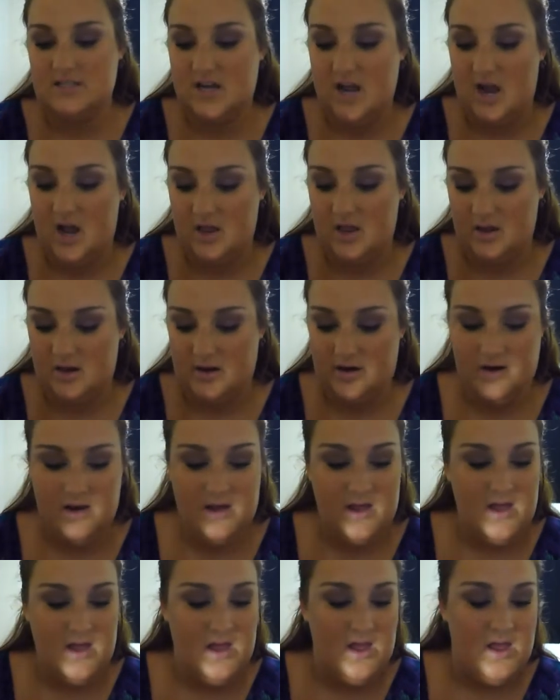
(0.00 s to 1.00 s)
color,
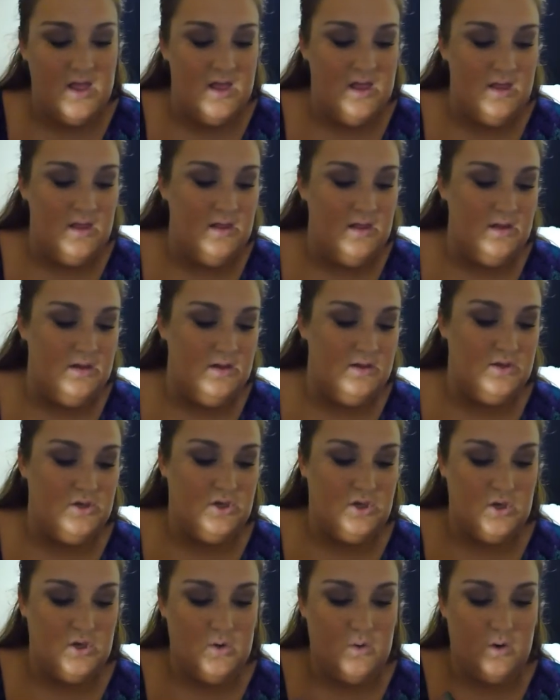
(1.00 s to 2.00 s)

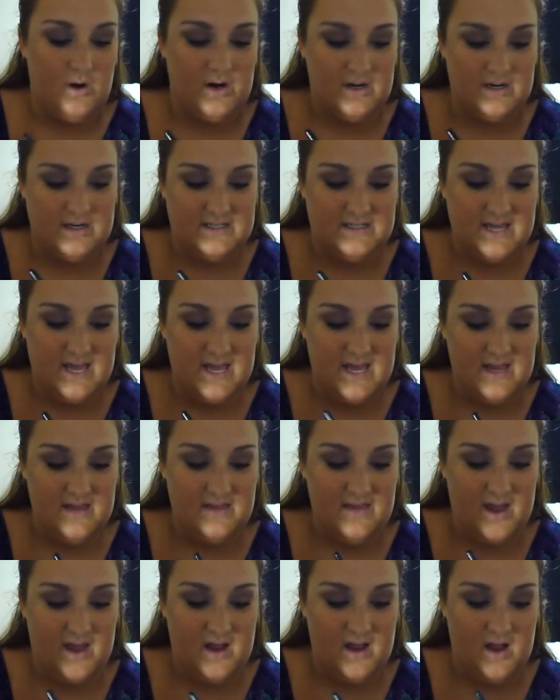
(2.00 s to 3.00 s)
you are going to take
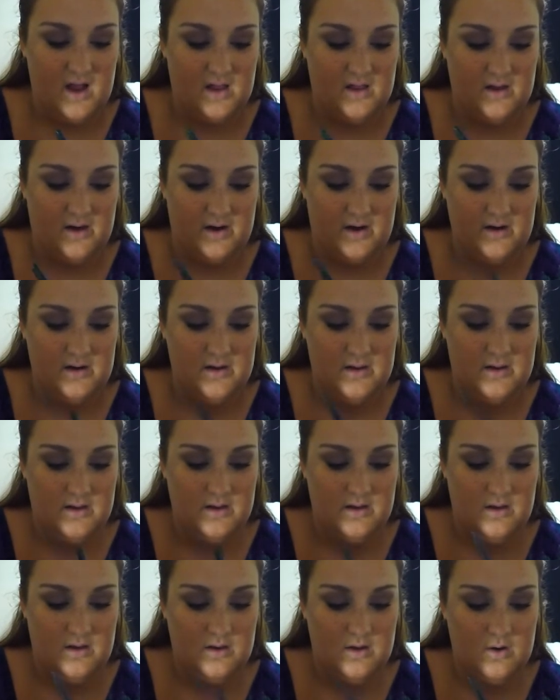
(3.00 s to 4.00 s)
that color,
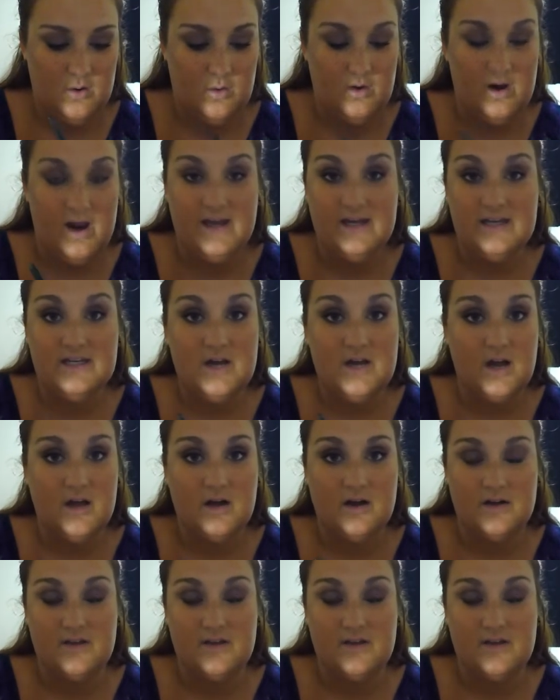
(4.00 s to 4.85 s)
or any color